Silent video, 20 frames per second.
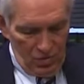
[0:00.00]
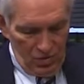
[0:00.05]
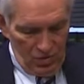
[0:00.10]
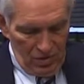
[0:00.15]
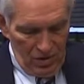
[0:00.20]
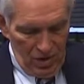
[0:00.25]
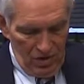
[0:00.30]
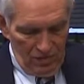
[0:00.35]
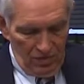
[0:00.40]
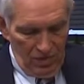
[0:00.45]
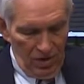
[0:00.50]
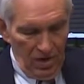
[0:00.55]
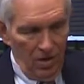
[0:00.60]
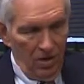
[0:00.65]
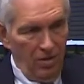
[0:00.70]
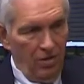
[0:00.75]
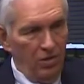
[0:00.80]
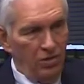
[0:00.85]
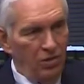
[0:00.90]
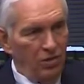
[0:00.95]
govern
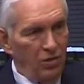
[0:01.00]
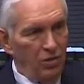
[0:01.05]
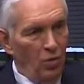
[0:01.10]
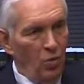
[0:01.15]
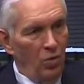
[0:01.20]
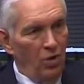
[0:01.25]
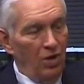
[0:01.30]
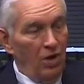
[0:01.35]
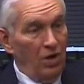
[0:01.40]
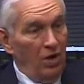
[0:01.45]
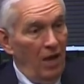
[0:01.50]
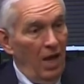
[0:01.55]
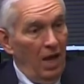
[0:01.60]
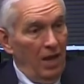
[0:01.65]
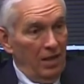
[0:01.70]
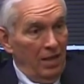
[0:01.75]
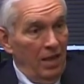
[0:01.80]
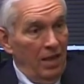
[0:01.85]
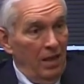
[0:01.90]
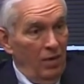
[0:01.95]
others, and Gore didn't
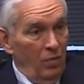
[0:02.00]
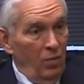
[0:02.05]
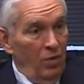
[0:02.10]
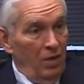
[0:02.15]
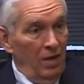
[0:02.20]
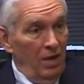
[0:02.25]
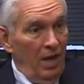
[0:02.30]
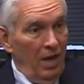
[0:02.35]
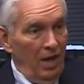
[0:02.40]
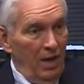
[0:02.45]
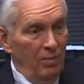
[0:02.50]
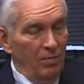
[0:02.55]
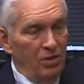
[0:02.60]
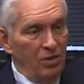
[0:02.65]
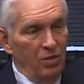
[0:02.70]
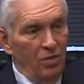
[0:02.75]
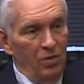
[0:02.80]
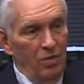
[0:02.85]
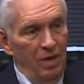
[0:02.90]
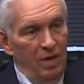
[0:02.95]
like that and wouldn't let him,
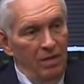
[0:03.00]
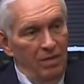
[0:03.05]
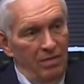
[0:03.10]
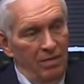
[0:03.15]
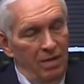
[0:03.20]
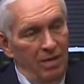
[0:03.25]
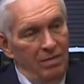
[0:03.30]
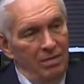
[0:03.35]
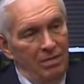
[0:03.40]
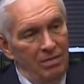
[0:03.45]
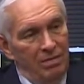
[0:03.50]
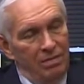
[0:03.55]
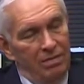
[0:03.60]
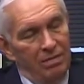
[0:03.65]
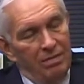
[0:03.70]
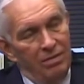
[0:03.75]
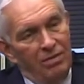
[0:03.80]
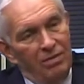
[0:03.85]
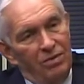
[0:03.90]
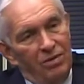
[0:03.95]
so they
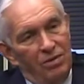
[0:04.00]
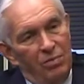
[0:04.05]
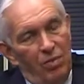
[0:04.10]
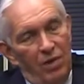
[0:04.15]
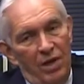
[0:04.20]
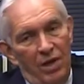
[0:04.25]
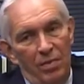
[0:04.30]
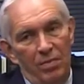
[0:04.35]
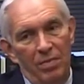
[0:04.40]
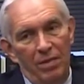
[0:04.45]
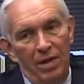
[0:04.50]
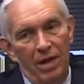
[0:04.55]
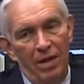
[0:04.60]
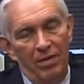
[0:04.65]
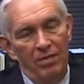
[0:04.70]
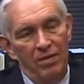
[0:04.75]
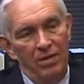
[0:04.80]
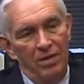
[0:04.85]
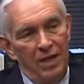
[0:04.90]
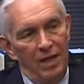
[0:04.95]
split up a lot
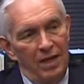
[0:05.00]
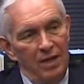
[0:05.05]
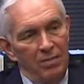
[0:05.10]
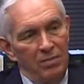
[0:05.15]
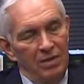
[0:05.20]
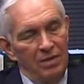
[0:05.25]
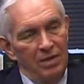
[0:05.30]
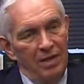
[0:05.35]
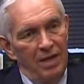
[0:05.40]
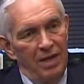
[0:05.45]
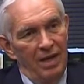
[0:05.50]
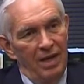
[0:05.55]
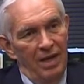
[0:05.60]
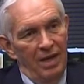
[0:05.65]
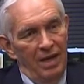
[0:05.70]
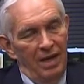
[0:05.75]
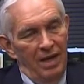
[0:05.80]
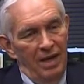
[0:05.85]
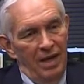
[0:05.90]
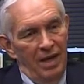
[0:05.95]
of the times.
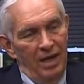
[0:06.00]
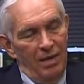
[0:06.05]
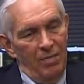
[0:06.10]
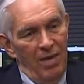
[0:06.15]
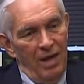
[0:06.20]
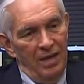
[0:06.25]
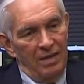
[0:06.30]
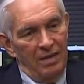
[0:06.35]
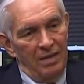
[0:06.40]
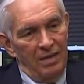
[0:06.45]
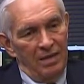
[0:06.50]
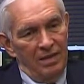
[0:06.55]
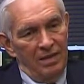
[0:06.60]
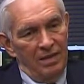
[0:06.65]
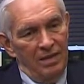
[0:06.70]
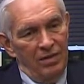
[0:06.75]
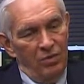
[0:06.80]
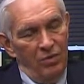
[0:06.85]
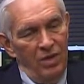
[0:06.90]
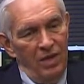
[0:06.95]
And about
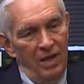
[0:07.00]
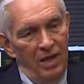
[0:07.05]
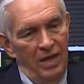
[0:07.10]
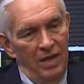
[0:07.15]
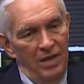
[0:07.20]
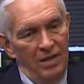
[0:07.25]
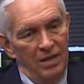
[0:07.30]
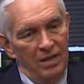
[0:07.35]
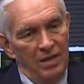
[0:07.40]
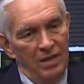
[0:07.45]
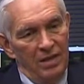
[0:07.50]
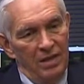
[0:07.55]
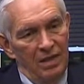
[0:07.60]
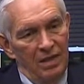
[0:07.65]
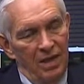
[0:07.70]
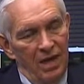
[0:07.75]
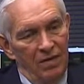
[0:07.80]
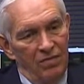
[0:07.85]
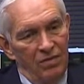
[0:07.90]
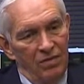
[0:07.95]
3 days
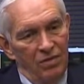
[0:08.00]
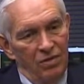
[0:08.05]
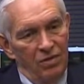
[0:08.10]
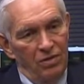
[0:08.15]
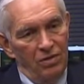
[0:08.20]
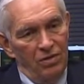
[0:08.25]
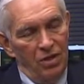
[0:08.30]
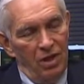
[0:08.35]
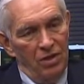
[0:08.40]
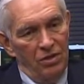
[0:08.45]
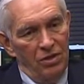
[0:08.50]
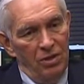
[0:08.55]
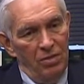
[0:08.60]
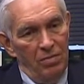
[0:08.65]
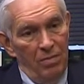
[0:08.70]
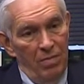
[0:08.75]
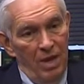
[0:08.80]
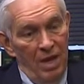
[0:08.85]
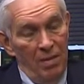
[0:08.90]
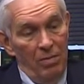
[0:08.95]
after
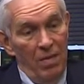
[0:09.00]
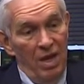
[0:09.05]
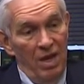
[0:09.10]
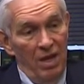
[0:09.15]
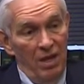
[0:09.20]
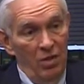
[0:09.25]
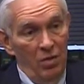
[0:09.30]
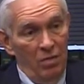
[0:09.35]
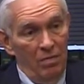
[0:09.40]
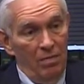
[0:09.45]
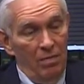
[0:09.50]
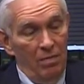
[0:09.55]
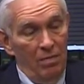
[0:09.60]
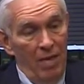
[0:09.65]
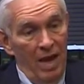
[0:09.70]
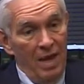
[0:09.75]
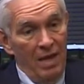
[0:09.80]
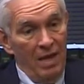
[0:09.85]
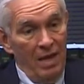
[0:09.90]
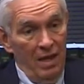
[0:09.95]
Johnson had been
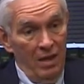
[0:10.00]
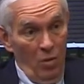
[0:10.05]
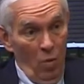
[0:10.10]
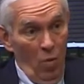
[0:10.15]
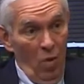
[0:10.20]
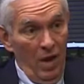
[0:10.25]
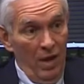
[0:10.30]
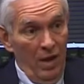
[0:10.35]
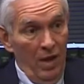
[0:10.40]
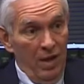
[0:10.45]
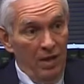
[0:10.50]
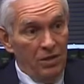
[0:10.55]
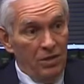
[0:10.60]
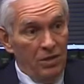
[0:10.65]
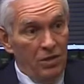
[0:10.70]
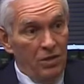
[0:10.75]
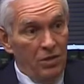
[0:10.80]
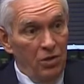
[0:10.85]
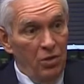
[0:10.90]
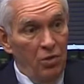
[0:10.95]
back in the White House
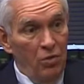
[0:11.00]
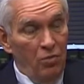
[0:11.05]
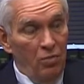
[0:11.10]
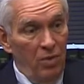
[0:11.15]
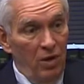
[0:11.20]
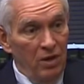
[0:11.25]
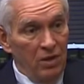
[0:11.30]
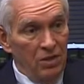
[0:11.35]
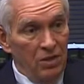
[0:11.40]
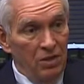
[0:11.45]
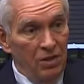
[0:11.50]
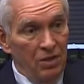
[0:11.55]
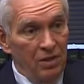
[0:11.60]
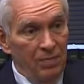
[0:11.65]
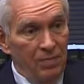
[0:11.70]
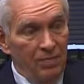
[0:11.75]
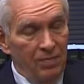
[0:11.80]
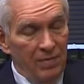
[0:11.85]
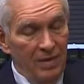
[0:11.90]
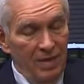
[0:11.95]
as a new president,
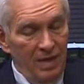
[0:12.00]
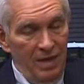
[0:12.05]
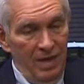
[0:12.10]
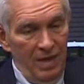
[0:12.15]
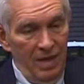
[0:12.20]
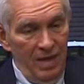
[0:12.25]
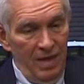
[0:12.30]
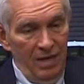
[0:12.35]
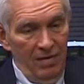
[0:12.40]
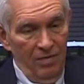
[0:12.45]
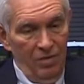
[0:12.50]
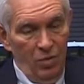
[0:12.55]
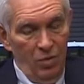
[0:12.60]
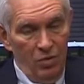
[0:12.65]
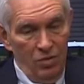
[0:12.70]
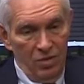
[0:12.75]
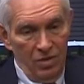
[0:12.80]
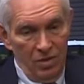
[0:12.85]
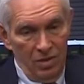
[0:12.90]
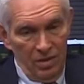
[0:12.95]
and of
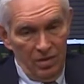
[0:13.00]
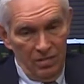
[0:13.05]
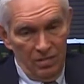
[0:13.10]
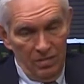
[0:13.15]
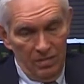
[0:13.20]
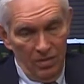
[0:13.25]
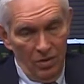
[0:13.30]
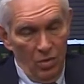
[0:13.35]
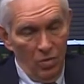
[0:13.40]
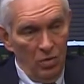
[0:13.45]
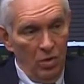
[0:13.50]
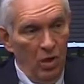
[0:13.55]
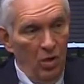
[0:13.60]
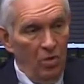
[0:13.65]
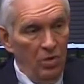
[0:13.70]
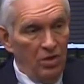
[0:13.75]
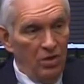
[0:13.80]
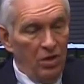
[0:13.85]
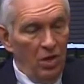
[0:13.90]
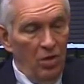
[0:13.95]
course, Gore
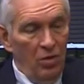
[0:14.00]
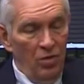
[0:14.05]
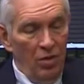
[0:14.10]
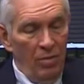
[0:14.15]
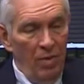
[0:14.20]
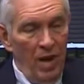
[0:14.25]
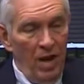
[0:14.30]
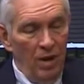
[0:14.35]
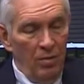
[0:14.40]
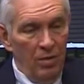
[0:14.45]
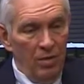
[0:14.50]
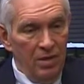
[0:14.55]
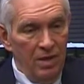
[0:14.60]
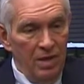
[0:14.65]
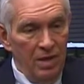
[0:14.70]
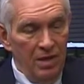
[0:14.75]
always called him Albert.